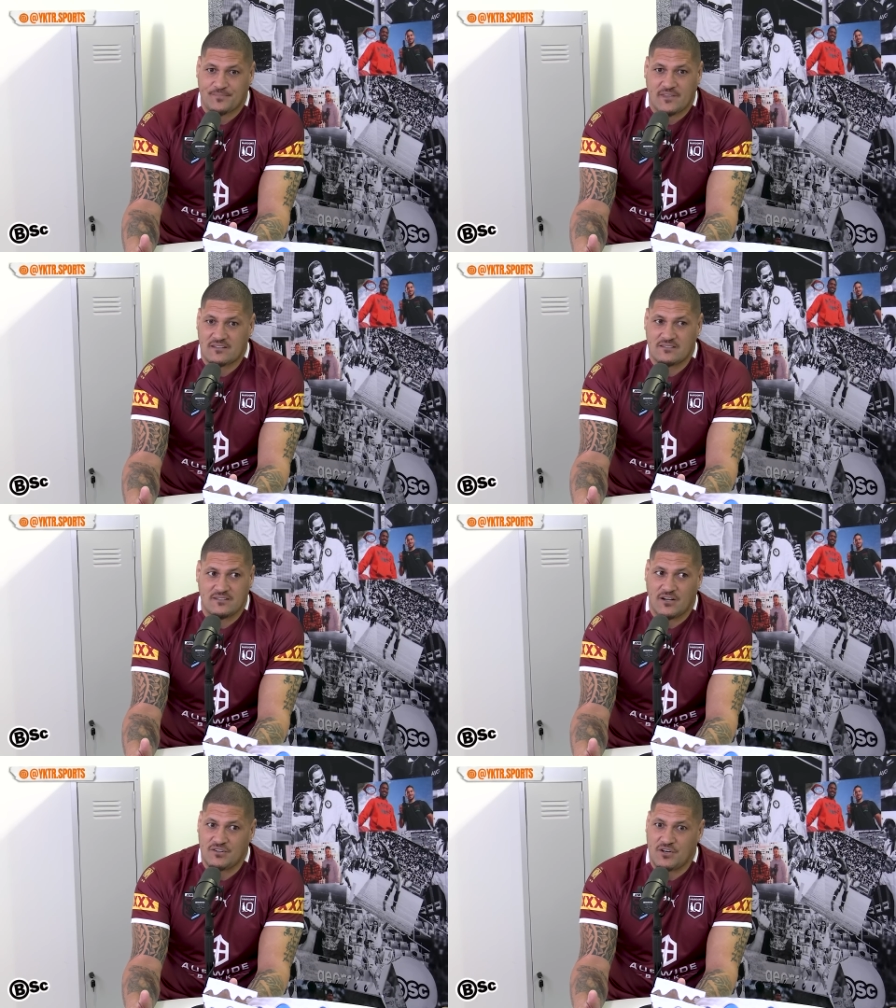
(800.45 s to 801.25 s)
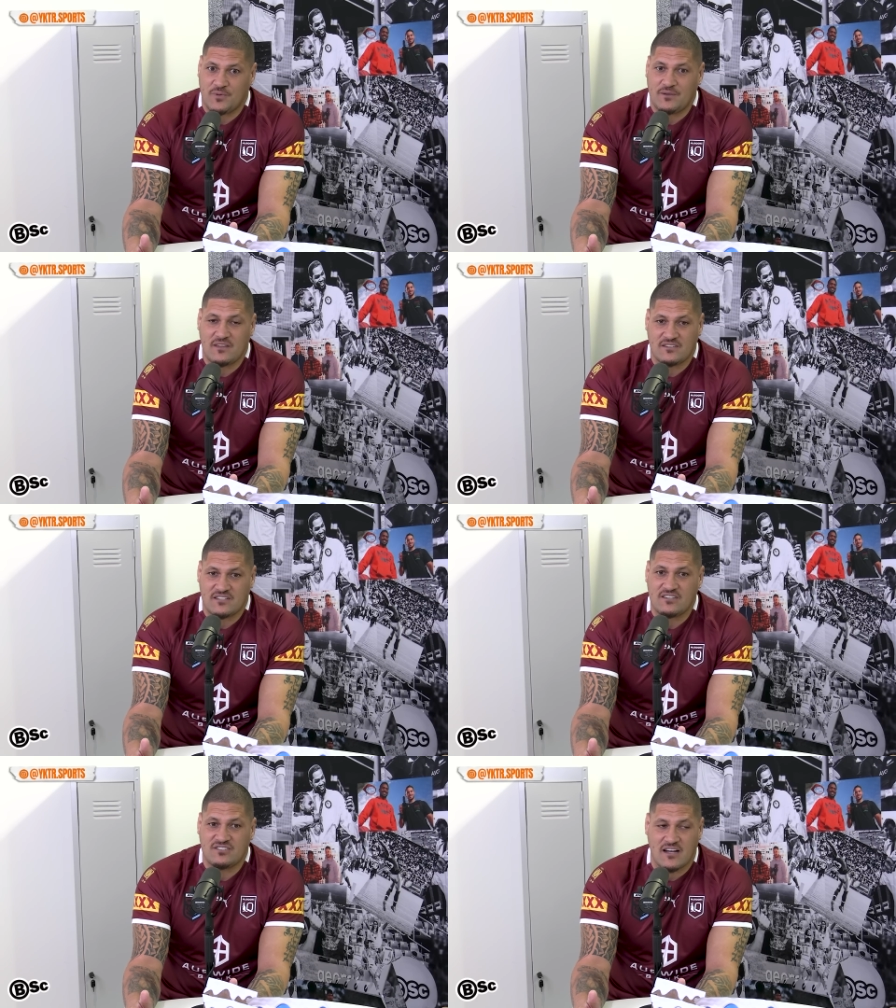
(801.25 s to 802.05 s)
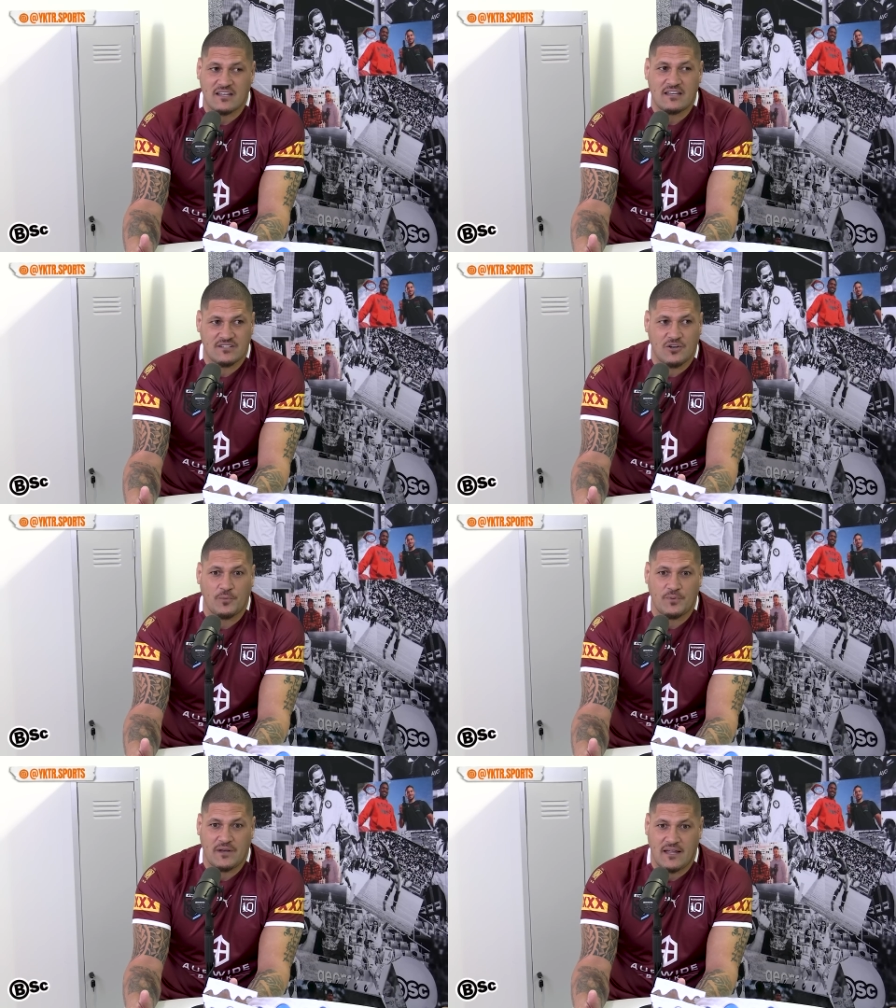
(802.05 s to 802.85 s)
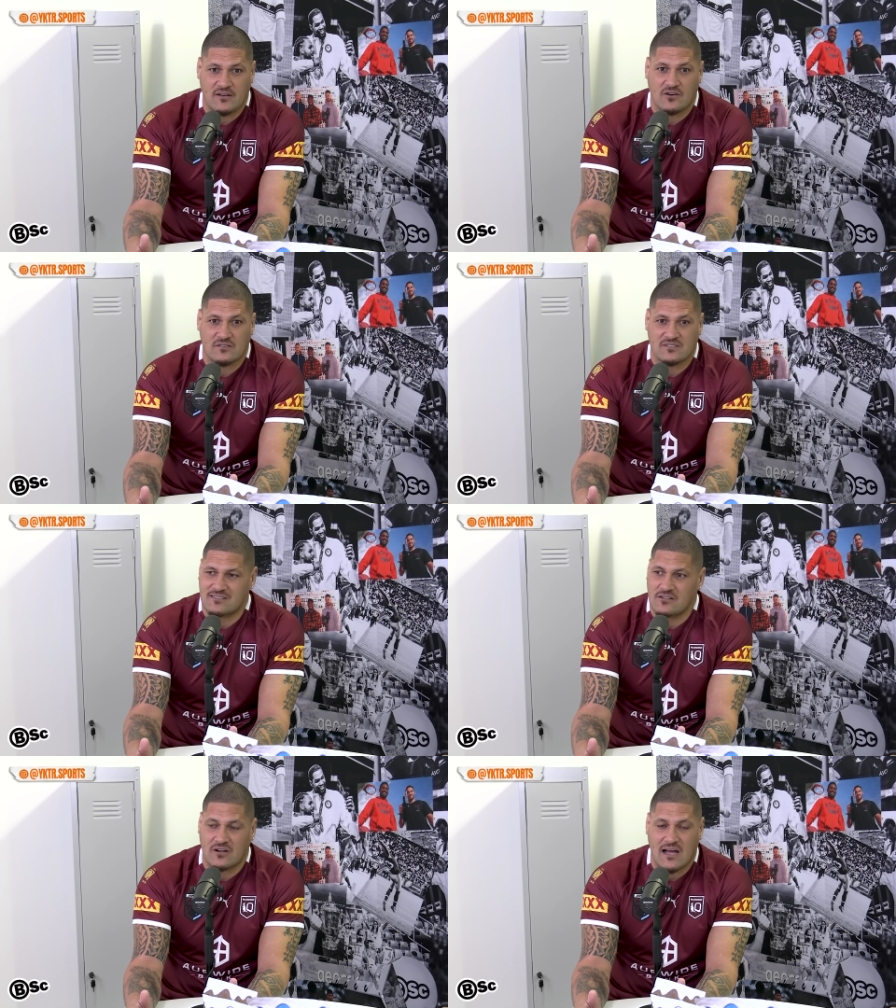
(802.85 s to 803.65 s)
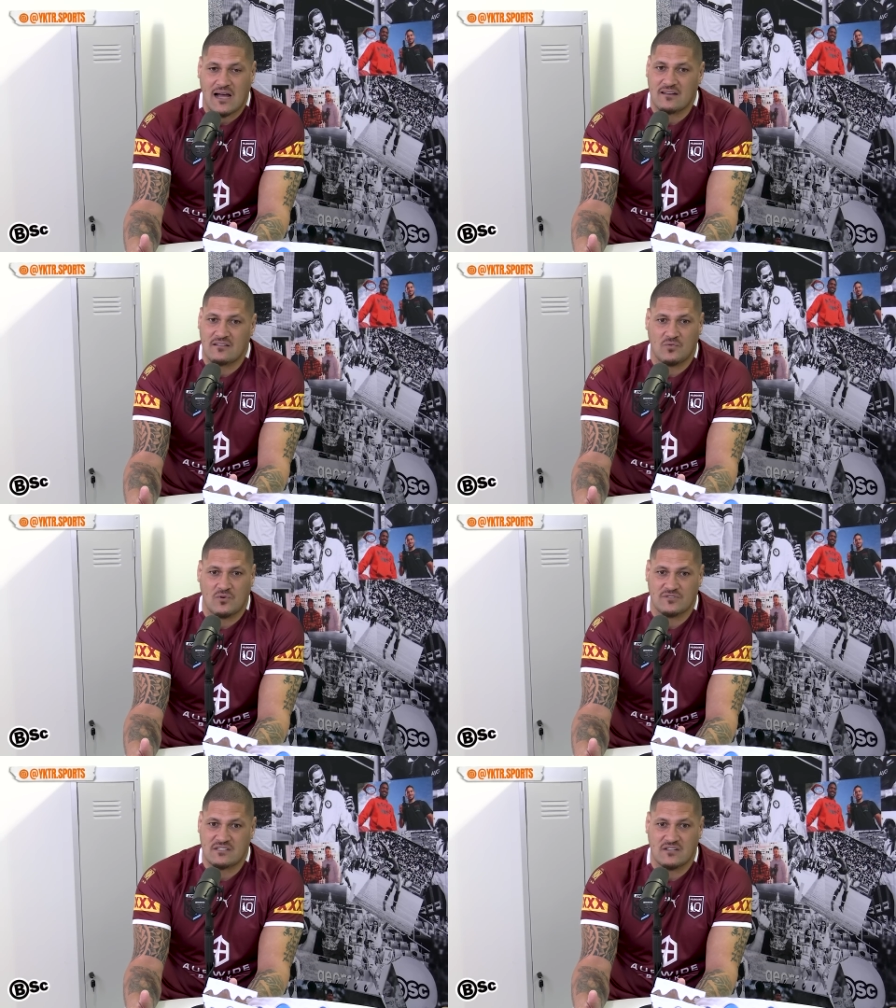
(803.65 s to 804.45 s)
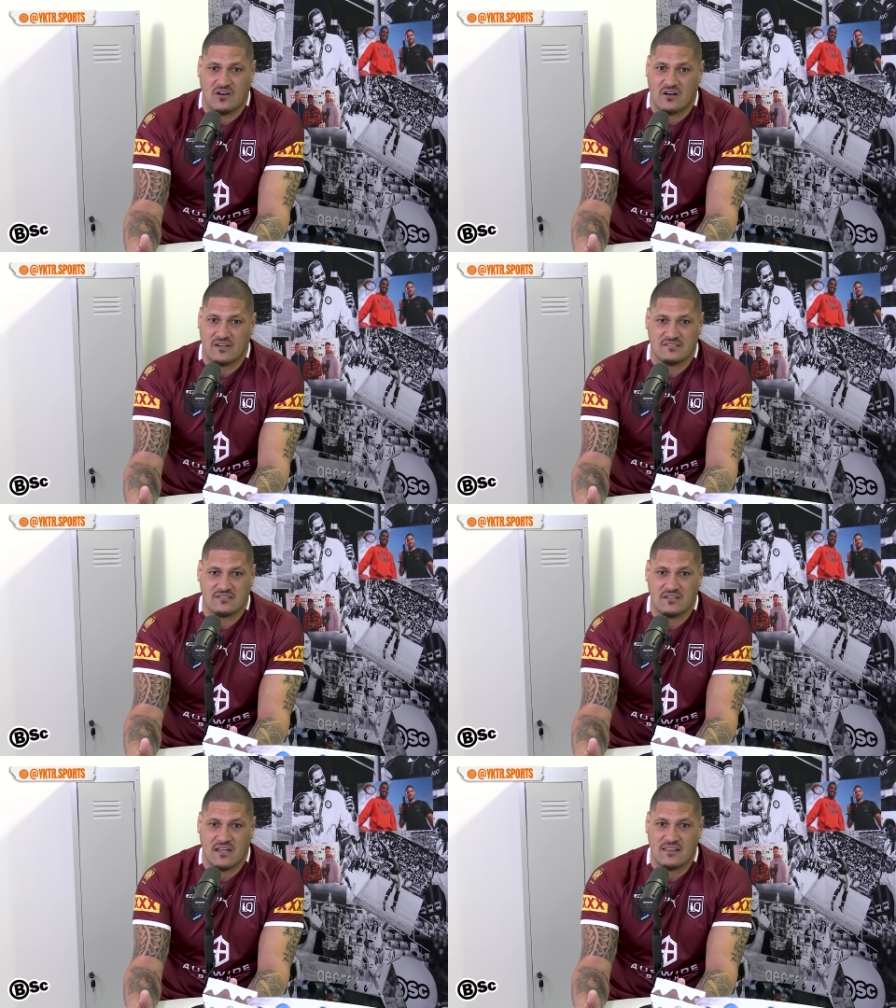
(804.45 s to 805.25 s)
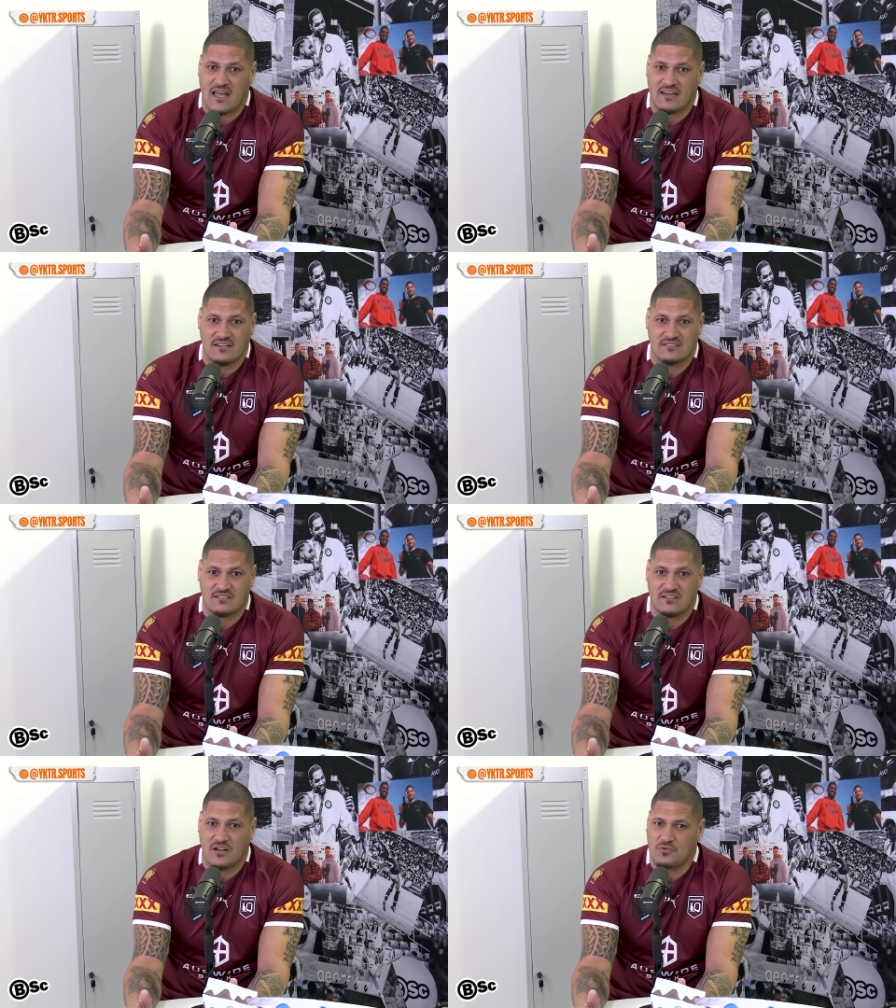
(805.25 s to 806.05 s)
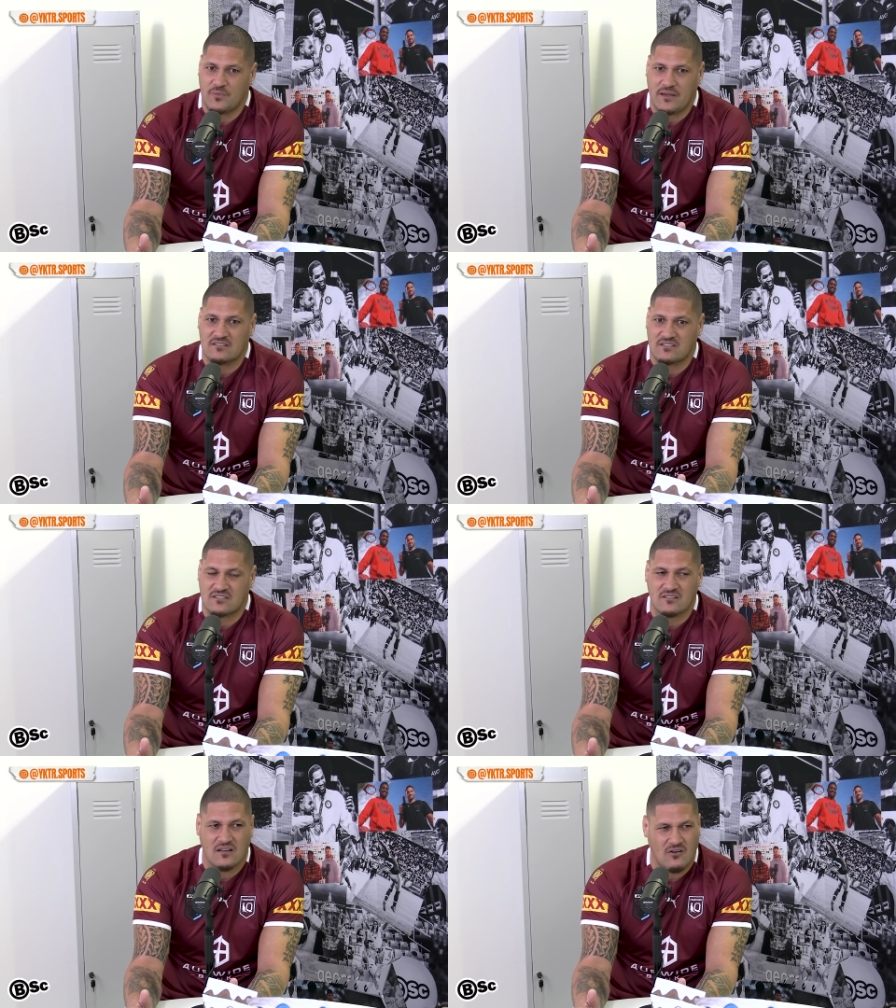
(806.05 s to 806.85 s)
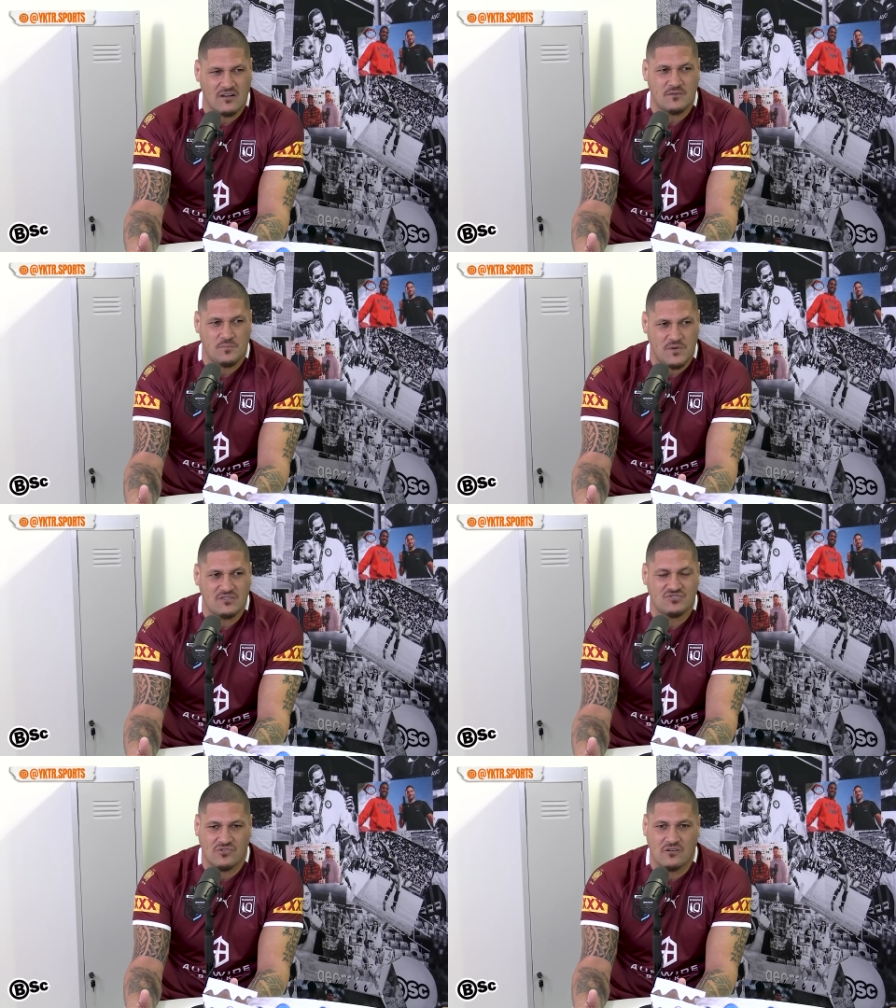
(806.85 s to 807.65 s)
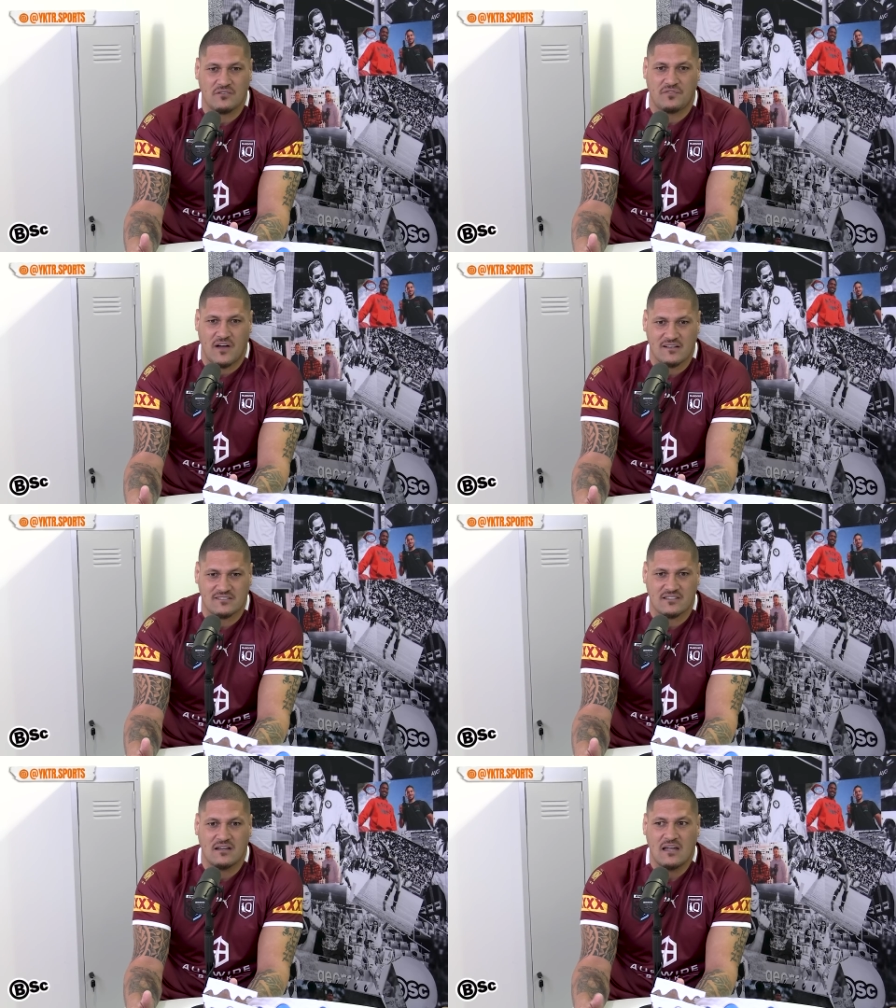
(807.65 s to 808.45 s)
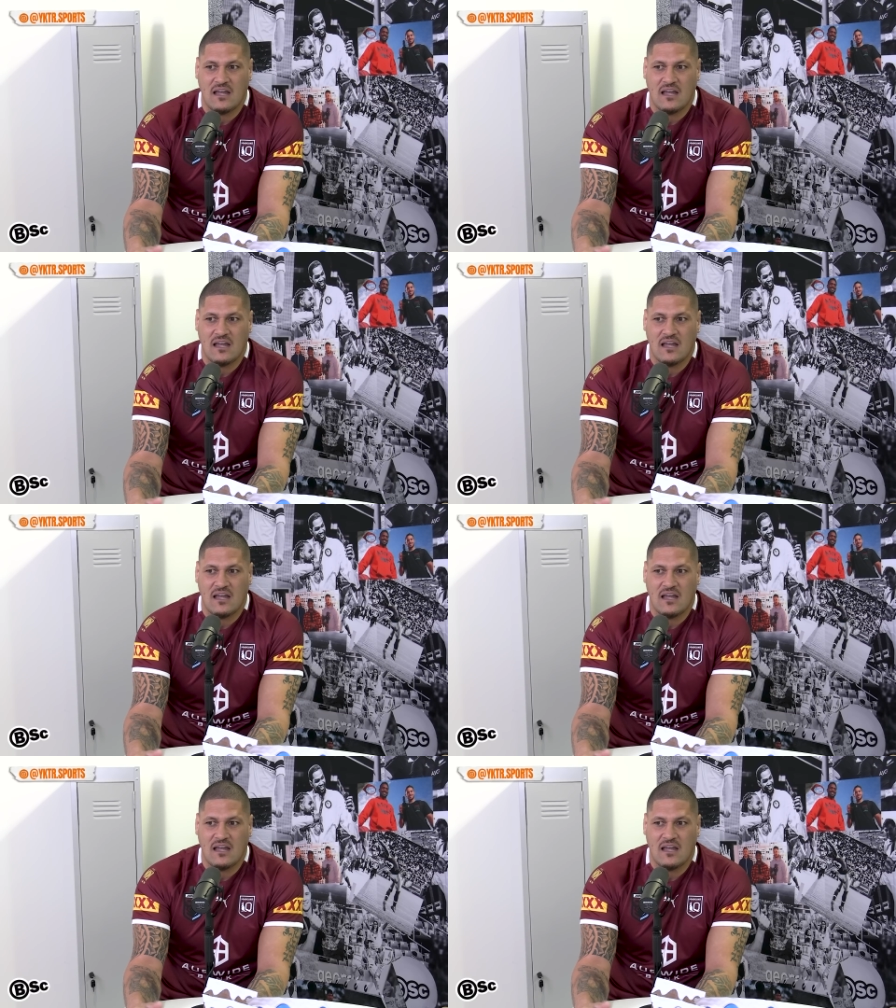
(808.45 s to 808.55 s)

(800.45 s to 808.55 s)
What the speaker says: That's, you know what I mean? These young kids are copping head knocks. It's a lot harder than it was in the 90s and the 80s. You know what I mean? It's just that guys are bigger, stronger, faster.